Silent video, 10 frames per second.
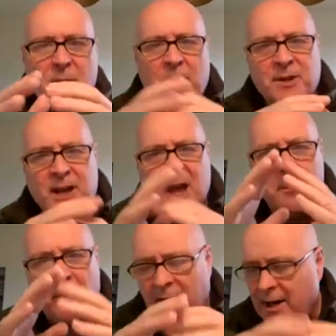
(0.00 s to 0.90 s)
perhaps a
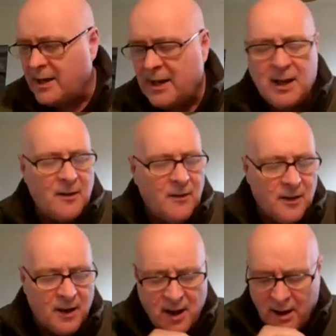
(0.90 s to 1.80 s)
gable end here and
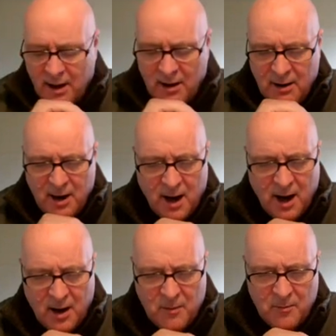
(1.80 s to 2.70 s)
there,
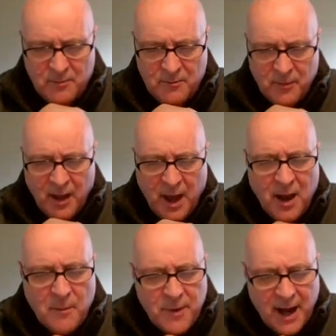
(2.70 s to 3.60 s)
and
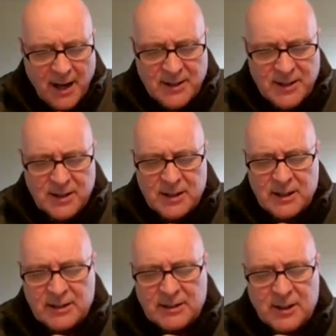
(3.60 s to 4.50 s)
I began to
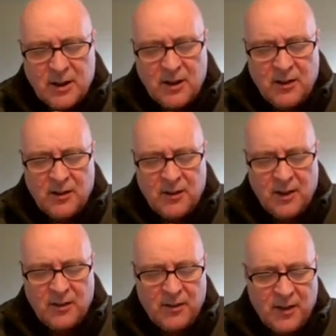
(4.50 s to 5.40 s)
learn
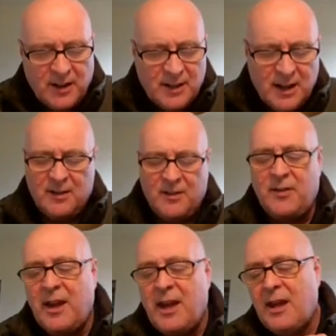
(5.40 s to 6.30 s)
that
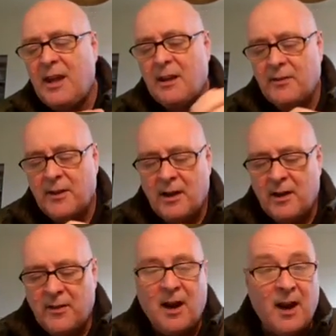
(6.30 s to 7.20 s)
the
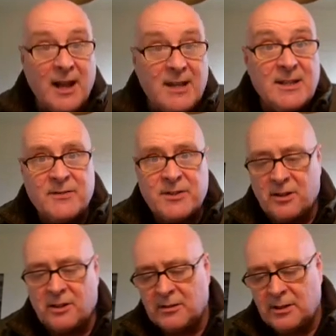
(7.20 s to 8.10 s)
glens of
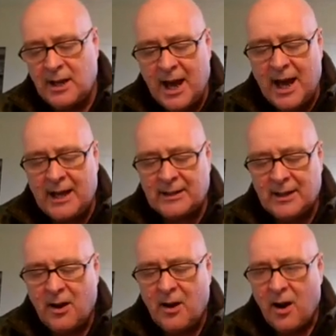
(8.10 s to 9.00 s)
Scotland had
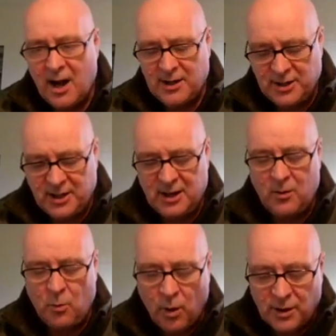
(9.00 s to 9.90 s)
actually
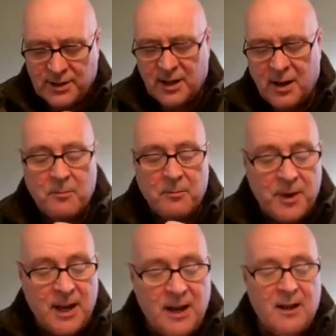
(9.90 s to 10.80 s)
at one time
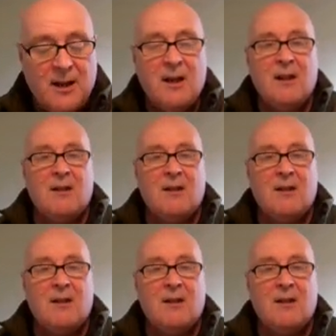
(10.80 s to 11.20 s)
been